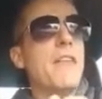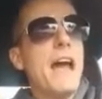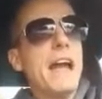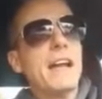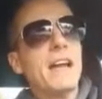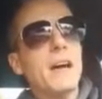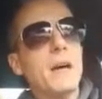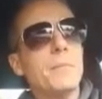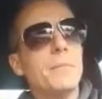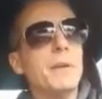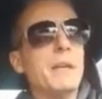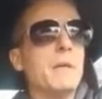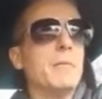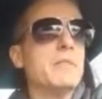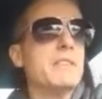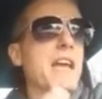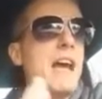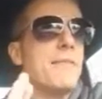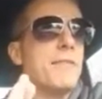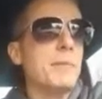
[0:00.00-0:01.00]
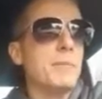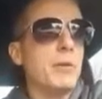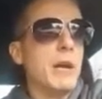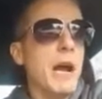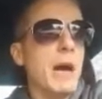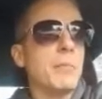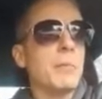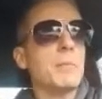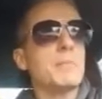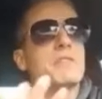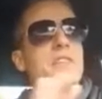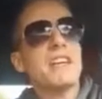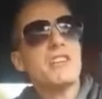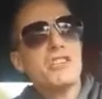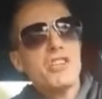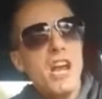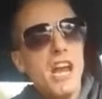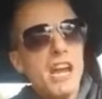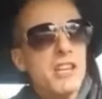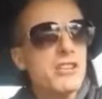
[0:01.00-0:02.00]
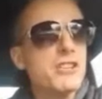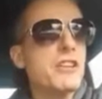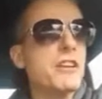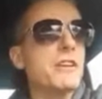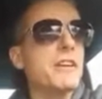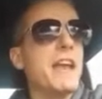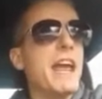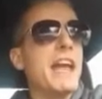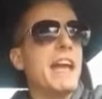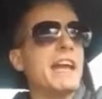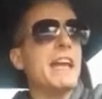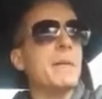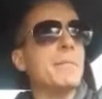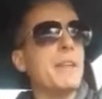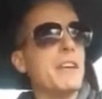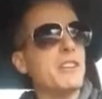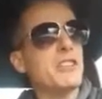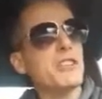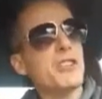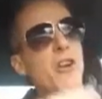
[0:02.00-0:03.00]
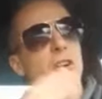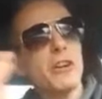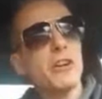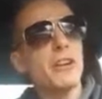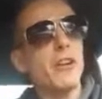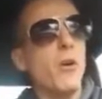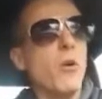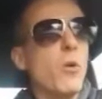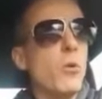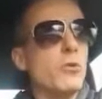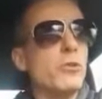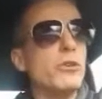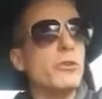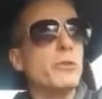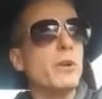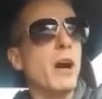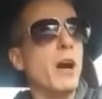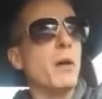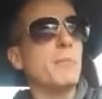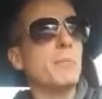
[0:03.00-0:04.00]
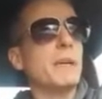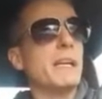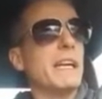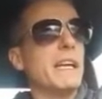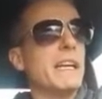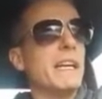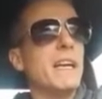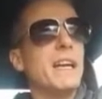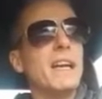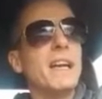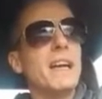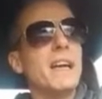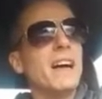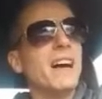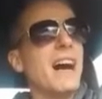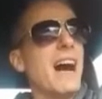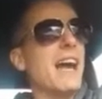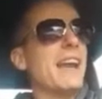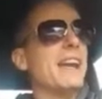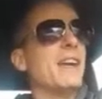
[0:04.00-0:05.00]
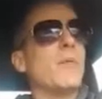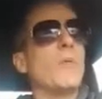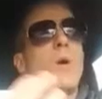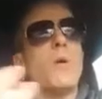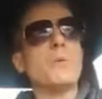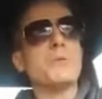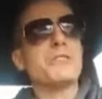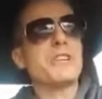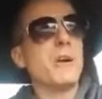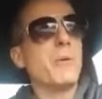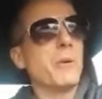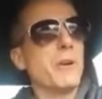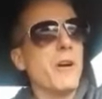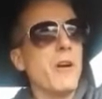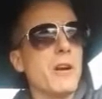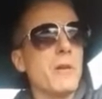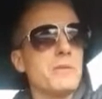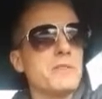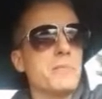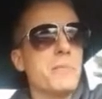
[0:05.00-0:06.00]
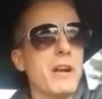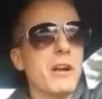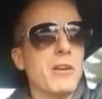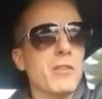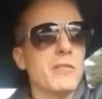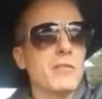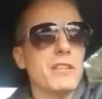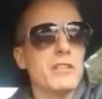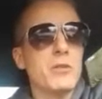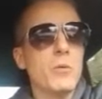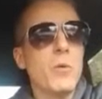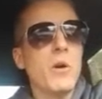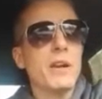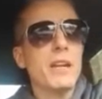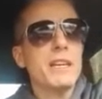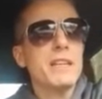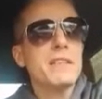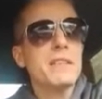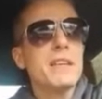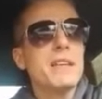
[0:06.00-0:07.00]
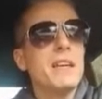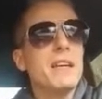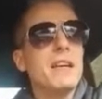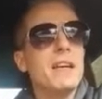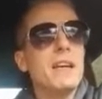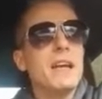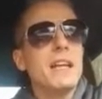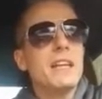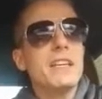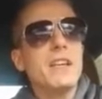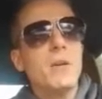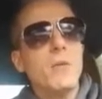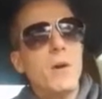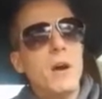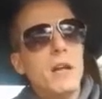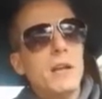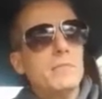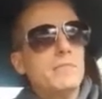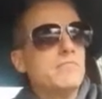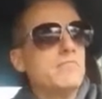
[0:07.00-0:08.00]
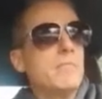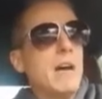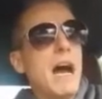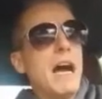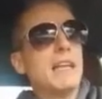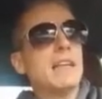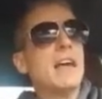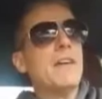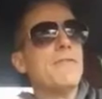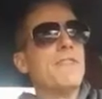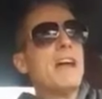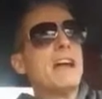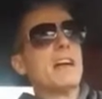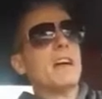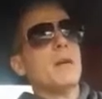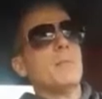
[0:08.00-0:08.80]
That company was having problems. They changed their name. They started a whole new company. I didn't know what was going on. I was in my early 20s. And you know what? I left that